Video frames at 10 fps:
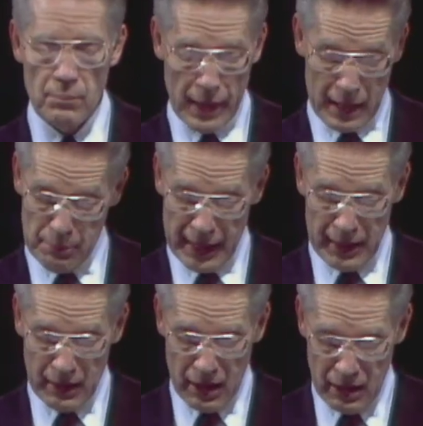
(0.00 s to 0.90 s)
But amid
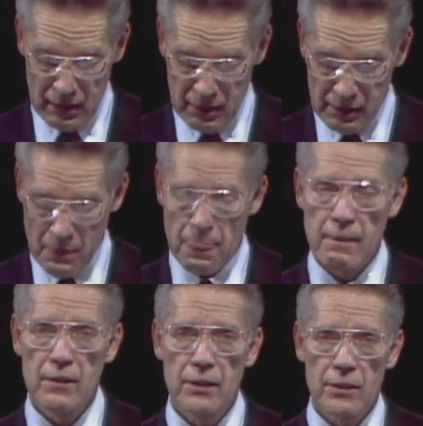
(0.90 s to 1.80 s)
it all,
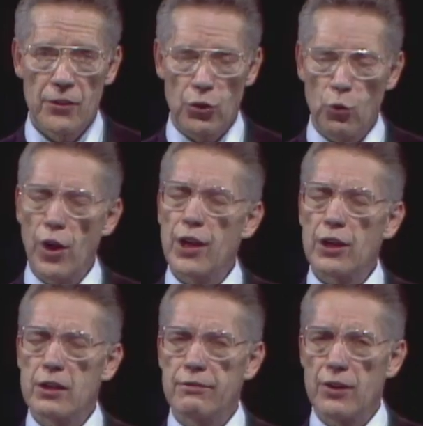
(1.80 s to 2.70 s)
the
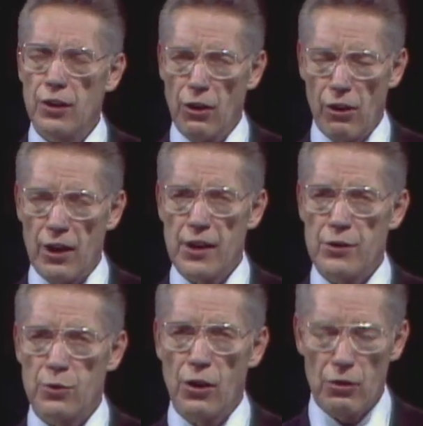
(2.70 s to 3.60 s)
work of the
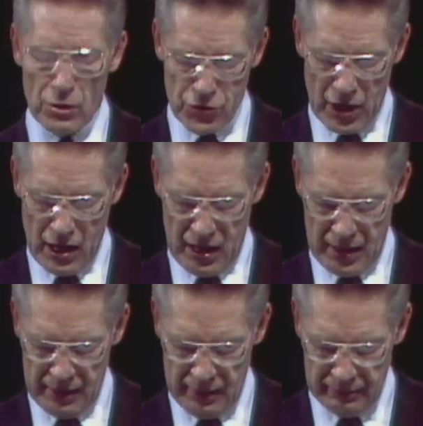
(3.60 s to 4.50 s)
Lord rolls on.